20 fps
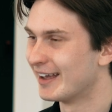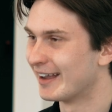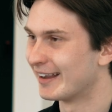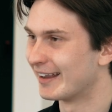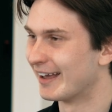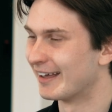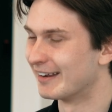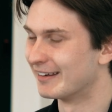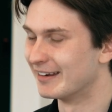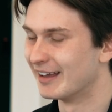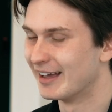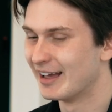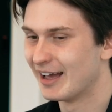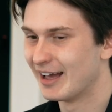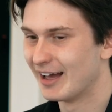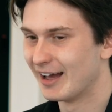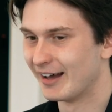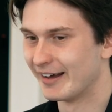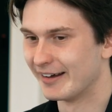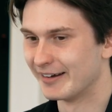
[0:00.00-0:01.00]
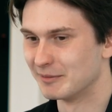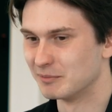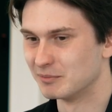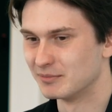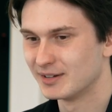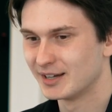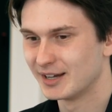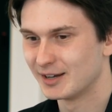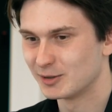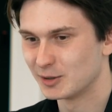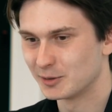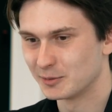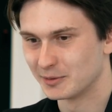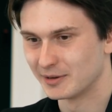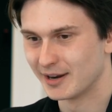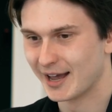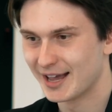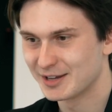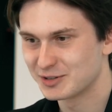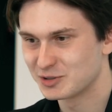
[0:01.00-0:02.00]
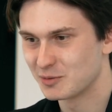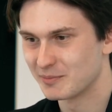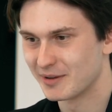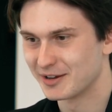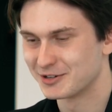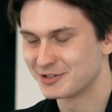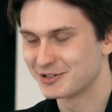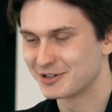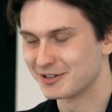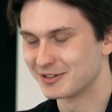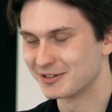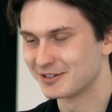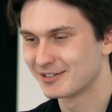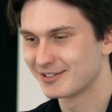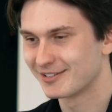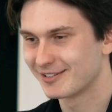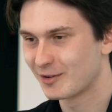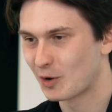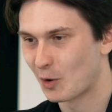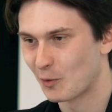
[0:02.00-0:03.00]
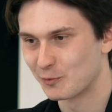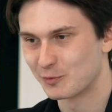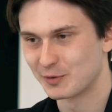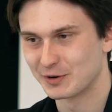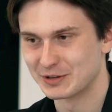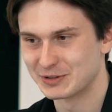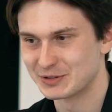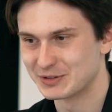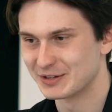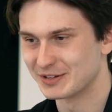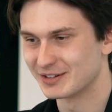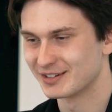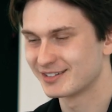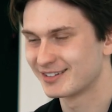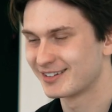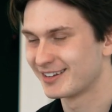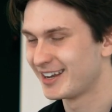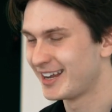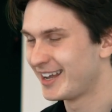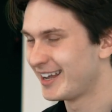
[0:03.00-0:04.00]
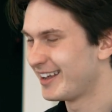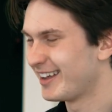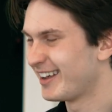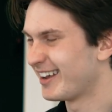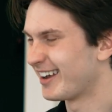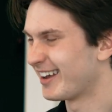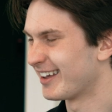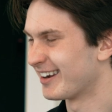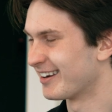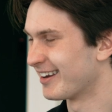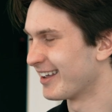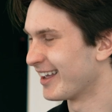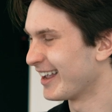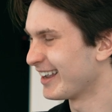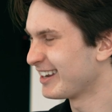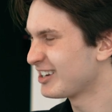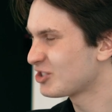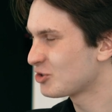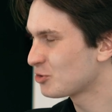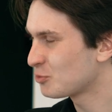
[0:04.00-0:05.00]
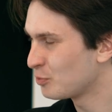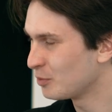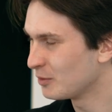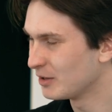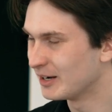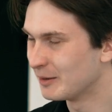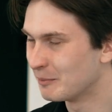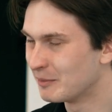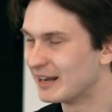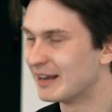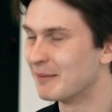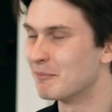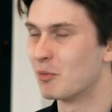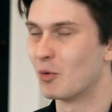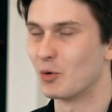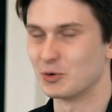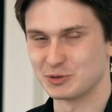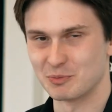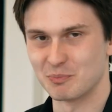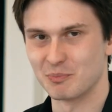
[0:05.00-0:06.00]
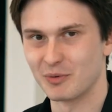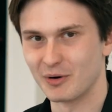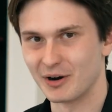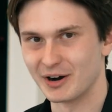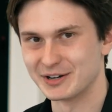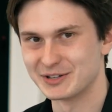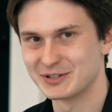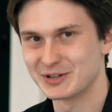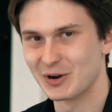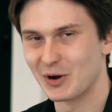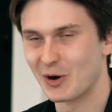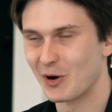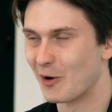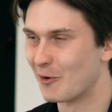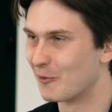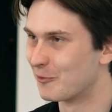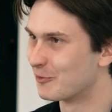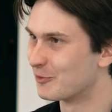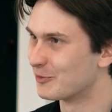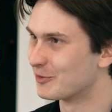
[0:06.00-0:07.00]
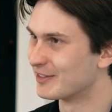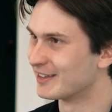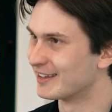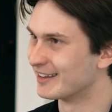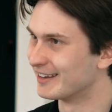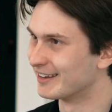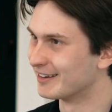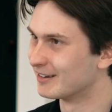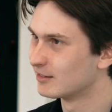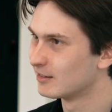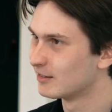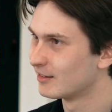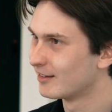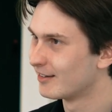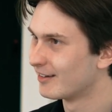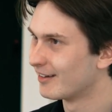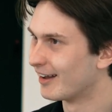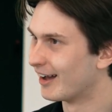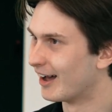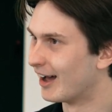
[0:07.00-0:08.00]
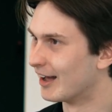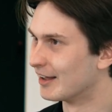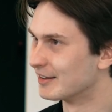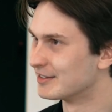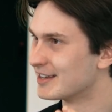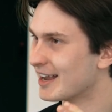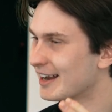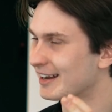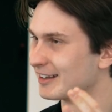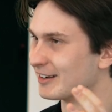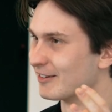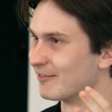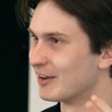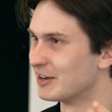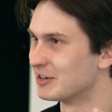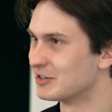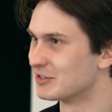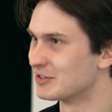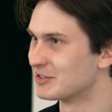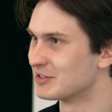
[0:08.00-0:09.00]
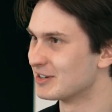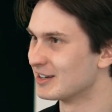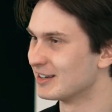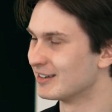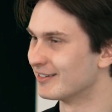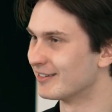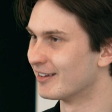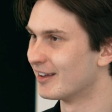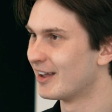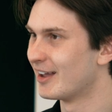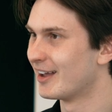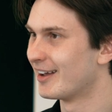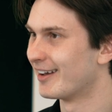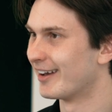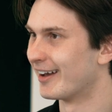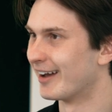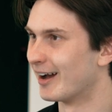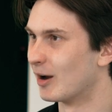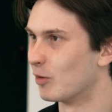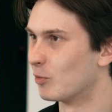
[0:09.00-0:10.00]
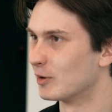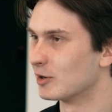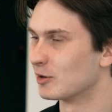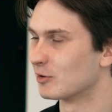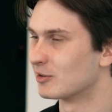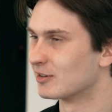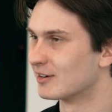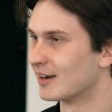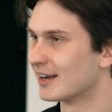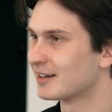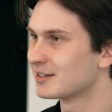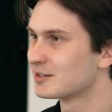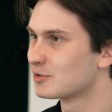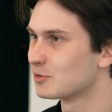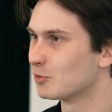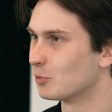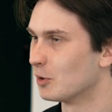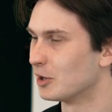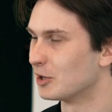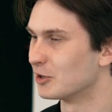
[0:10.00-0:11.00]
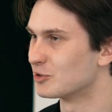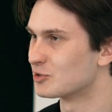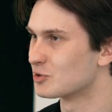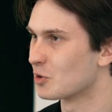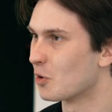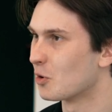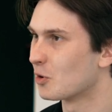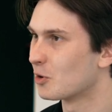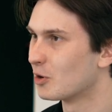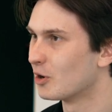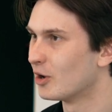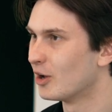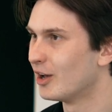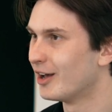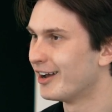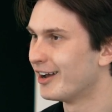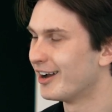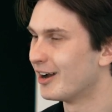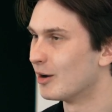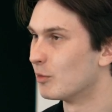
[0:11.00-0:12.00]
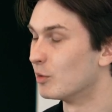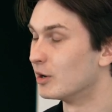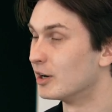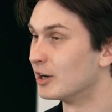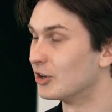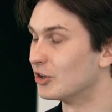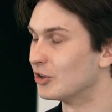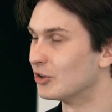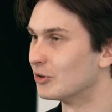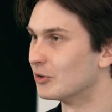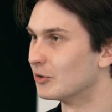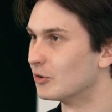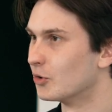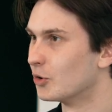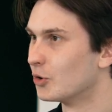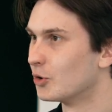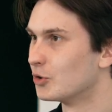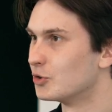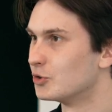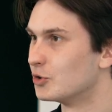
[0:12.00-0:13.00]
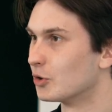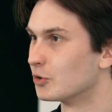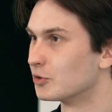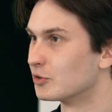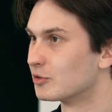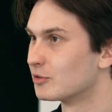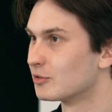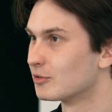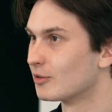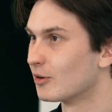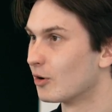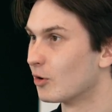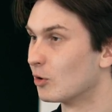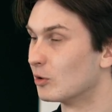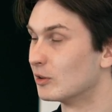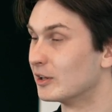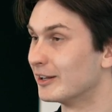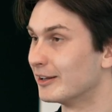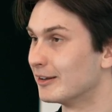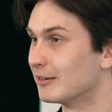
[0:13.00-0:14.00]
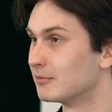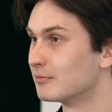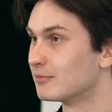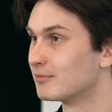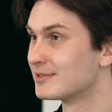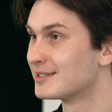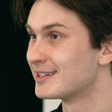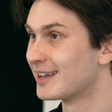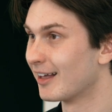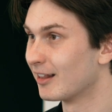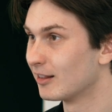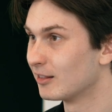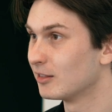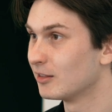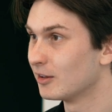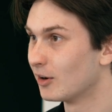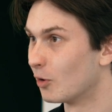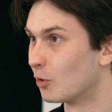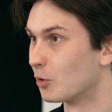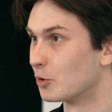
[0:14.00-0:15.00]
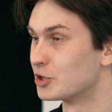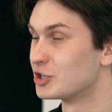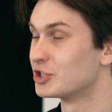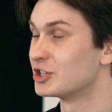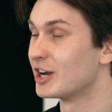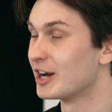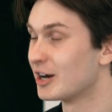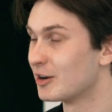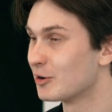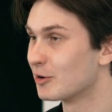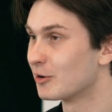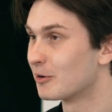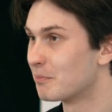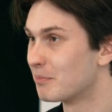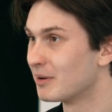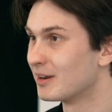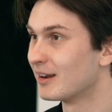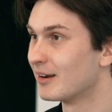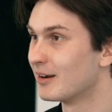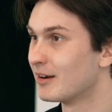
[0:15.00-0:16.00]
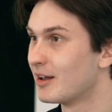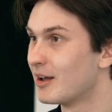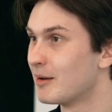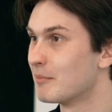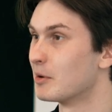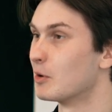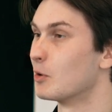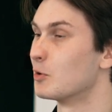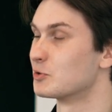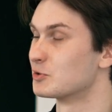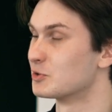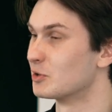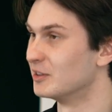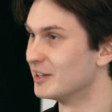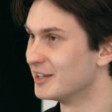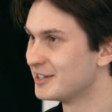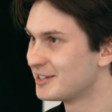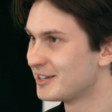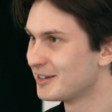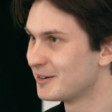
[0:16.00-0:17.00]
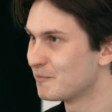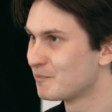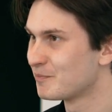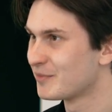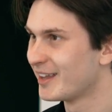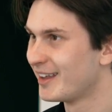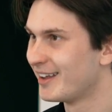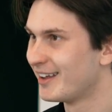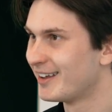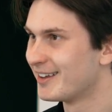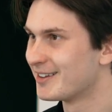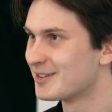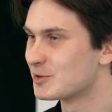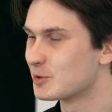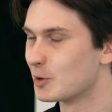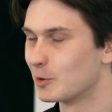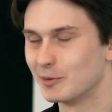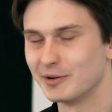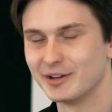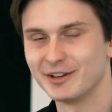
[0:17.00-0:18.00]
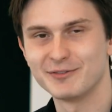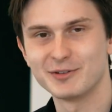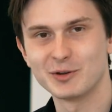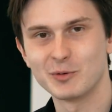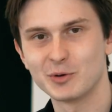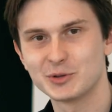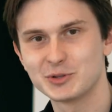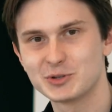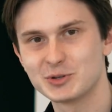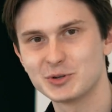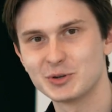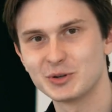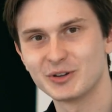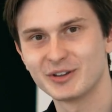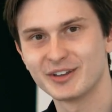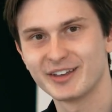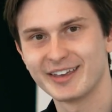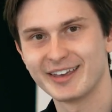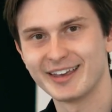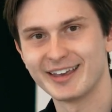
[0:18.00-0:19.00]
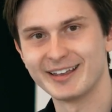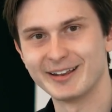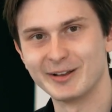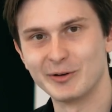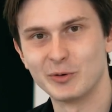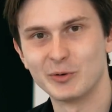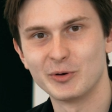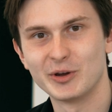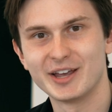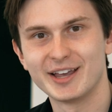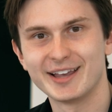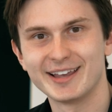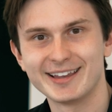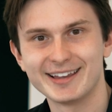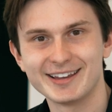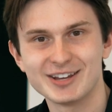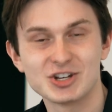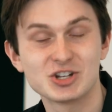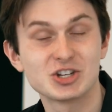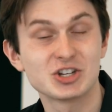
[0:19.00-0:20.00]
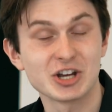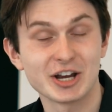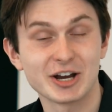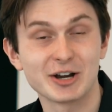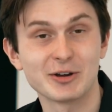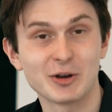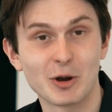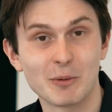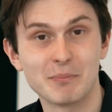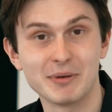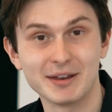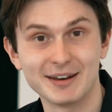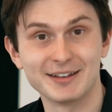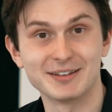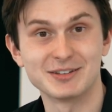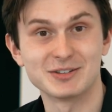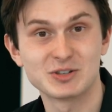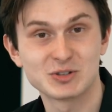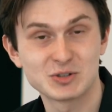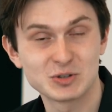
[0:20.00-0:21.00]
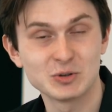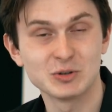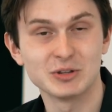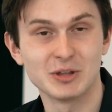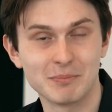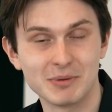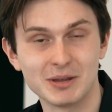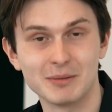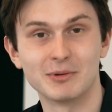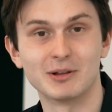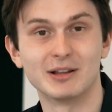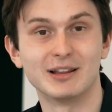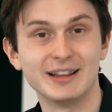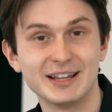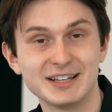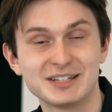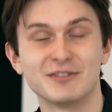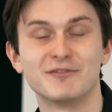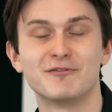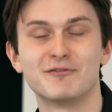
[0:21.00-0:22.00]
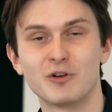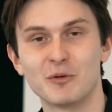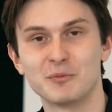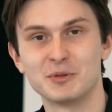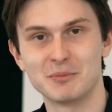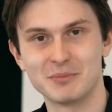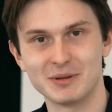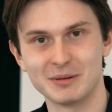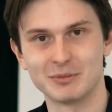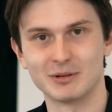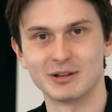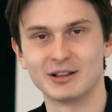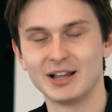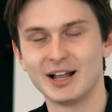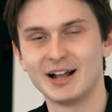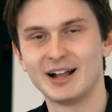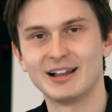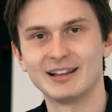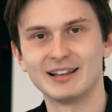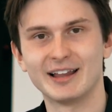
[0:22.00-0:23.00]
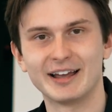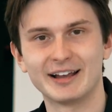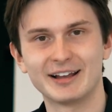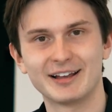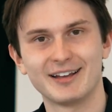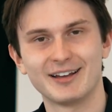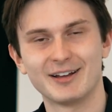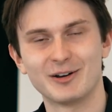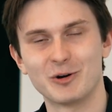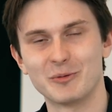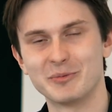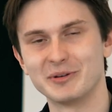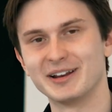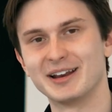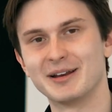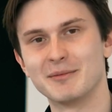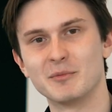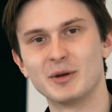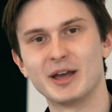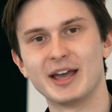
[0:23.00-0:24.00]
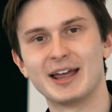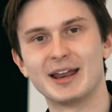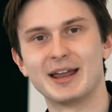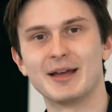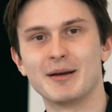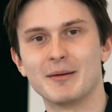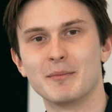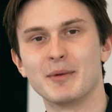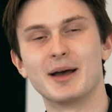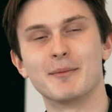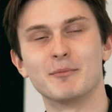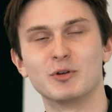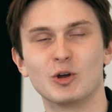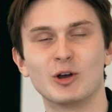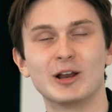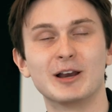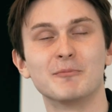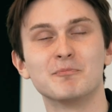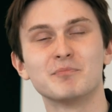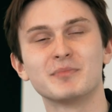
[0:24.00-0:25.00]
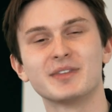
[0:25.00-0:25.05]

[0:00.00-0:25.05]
Again, as you mentioned, conferences, an extremely important part of the tech innovation scene, where you connect, where you talk, where you don't only tell or share your opinion, but also listen. So if you want to, share your opinions to the people and listen from the people like Robin and Emmanuelle,